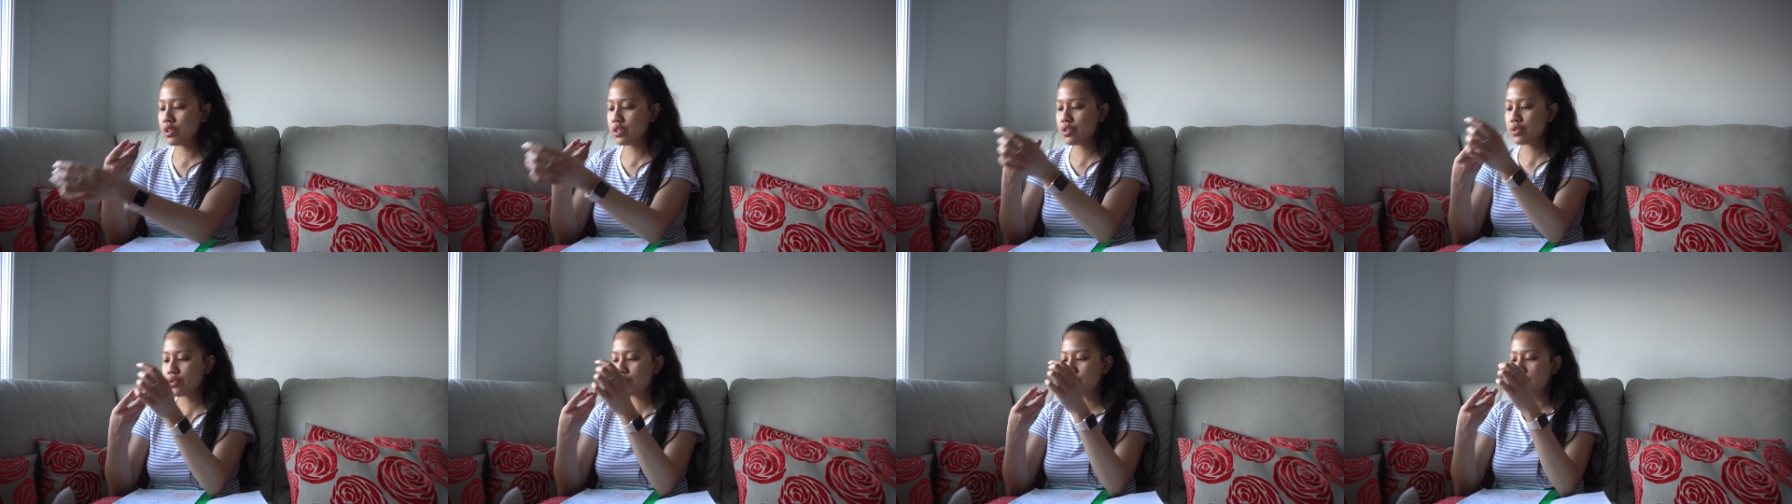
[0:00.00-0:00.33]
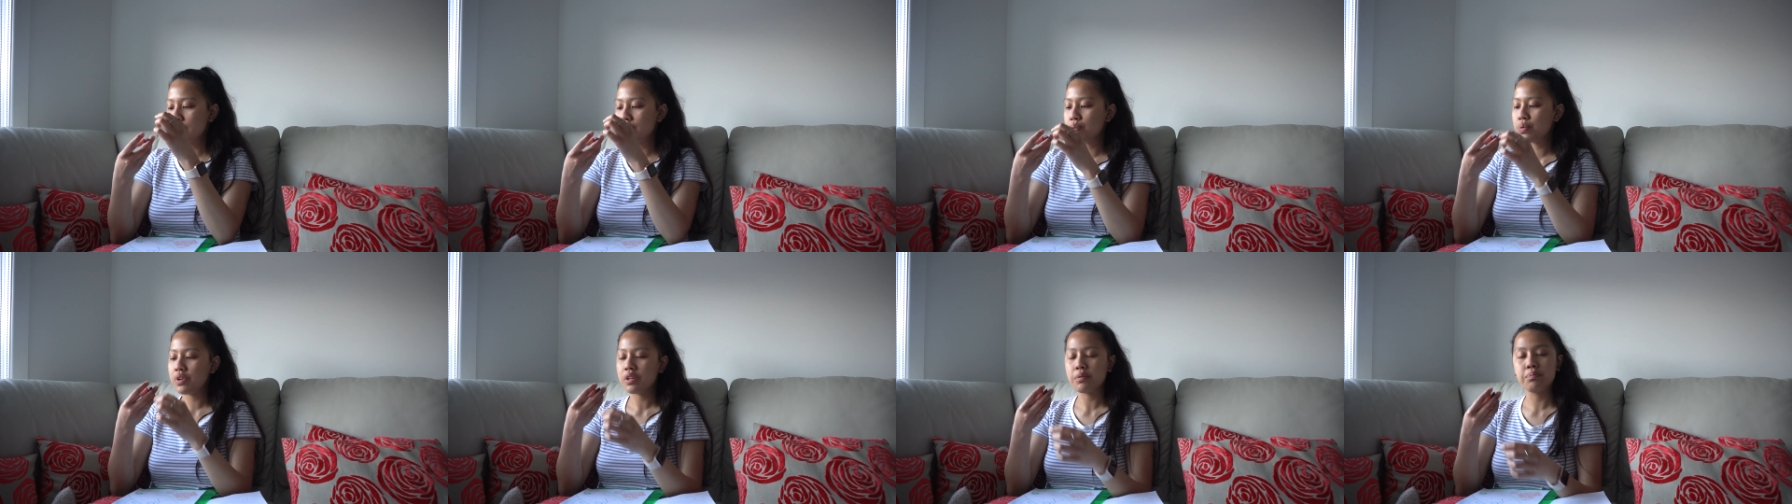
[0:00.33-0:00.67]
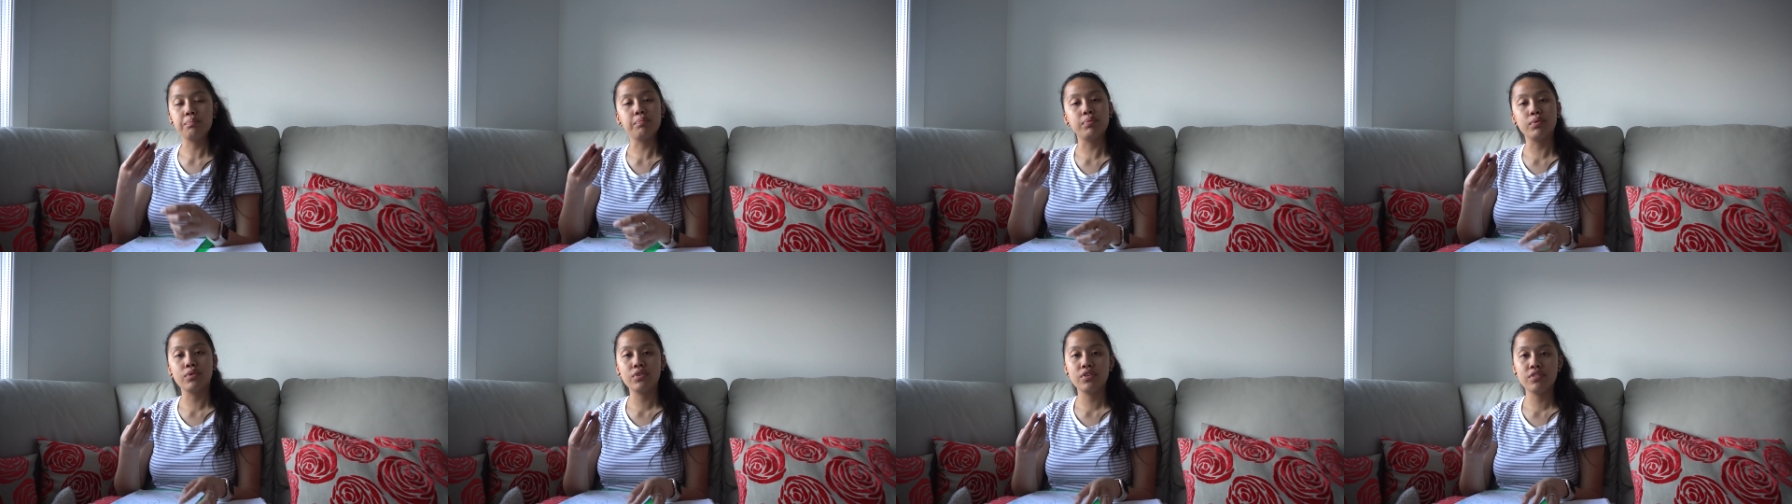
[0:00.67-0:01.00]
drawing
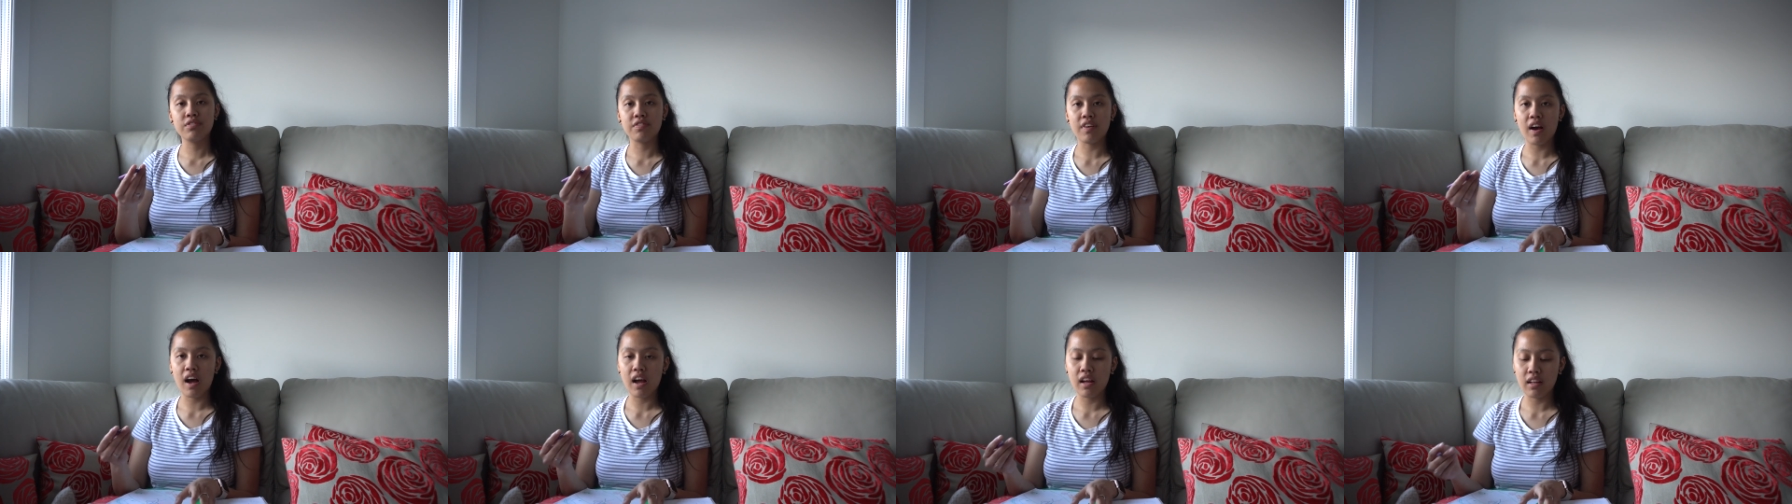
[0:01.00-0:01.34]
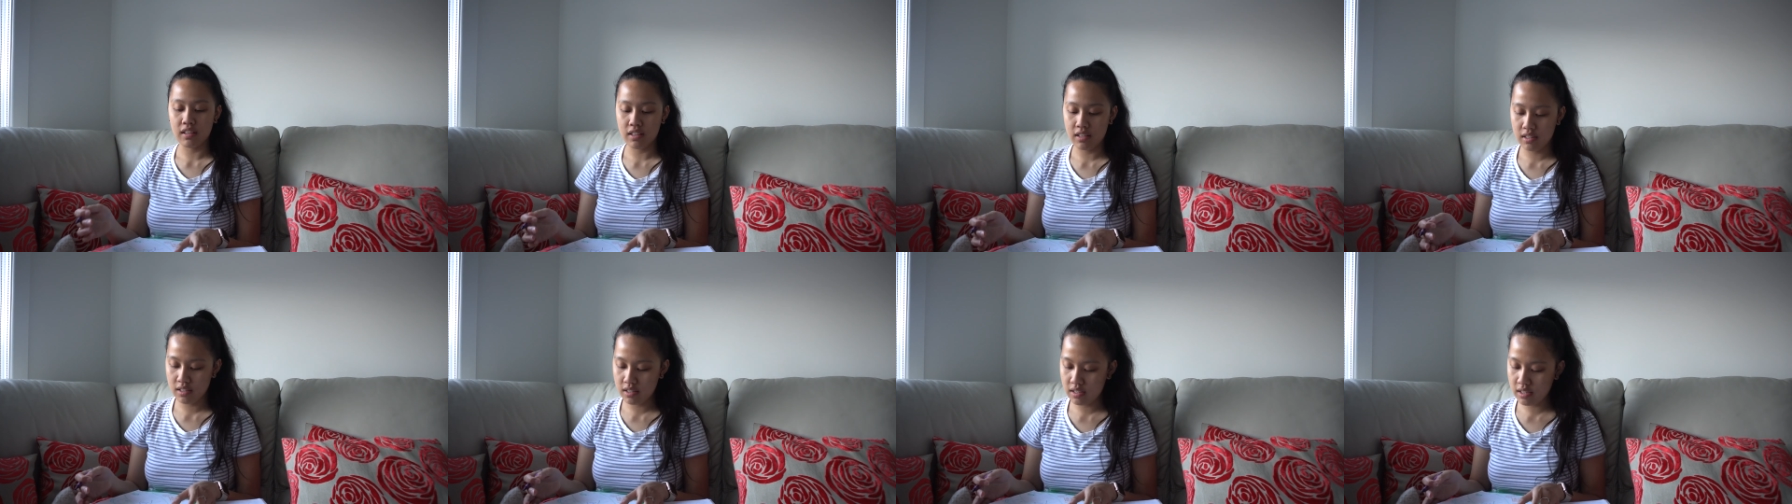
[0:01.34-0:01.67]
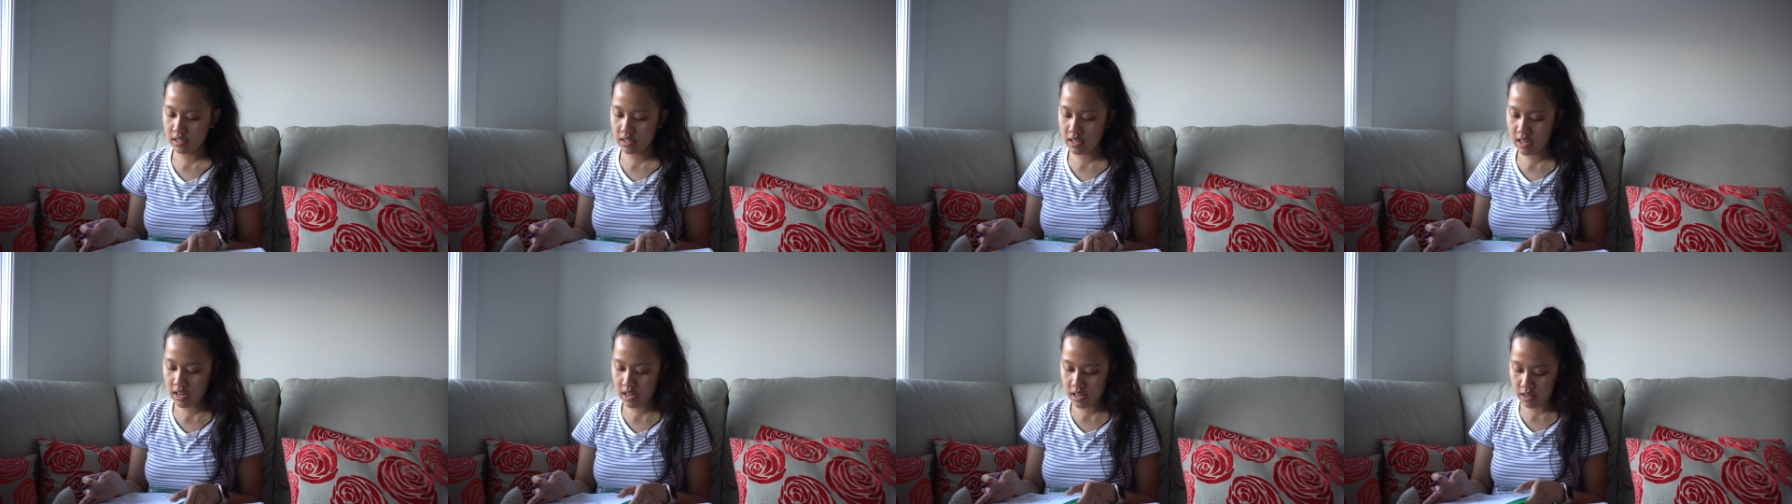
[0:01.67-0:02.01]
with blue violet,
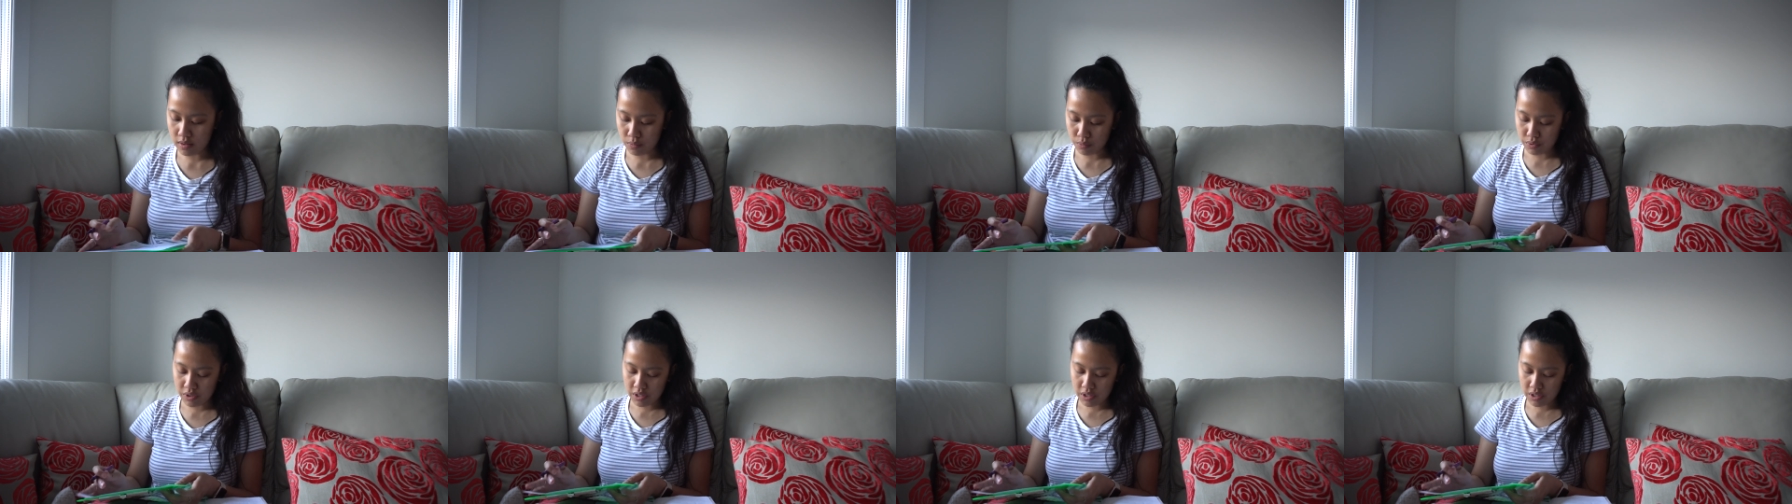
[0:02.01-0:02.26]
again